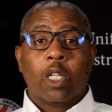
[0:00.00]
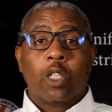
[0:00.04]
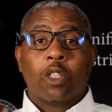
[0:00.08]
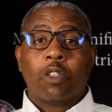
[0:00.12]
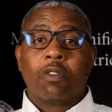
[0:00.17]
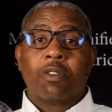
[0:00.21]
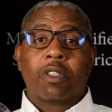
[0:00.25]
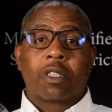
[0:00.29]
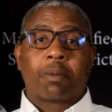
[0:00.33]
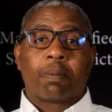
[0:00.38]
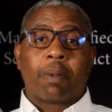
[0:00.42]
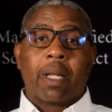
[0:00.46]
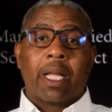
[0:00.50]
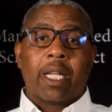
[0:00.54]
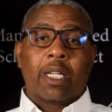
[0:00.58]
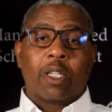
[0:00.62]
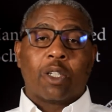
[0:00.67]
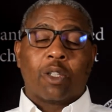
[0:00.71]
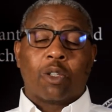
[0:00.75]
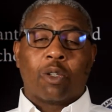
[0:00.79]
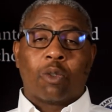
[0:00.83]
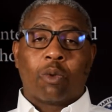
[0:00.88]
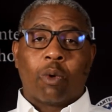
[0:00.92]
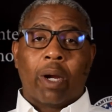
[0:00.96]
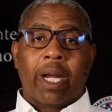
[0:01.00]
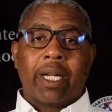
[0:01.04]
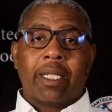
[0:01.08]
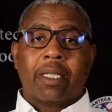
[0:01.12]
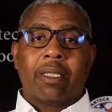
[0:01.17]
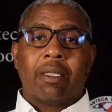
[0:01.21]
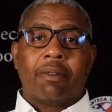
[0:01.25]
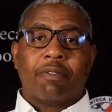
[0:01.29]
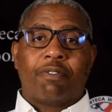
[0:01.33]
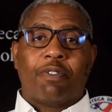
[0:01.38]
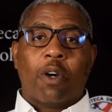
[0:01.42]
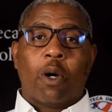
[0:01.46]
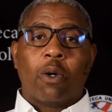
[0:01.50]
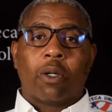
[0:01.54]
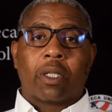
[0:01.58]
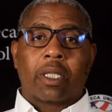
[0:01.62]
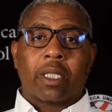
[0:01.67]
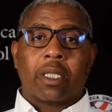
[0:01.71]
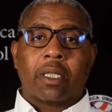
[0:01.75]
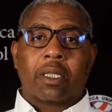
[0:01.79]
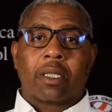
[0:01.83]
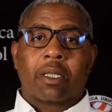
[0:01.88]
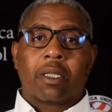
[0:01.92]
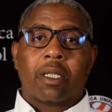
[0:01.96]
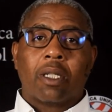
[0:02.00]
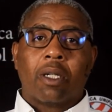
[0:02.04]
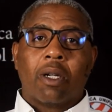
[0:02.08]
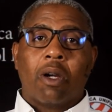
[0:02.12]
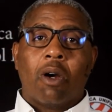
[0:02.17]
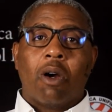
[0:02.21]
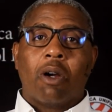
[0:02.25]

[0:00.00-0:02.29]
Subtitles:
you displayed great focus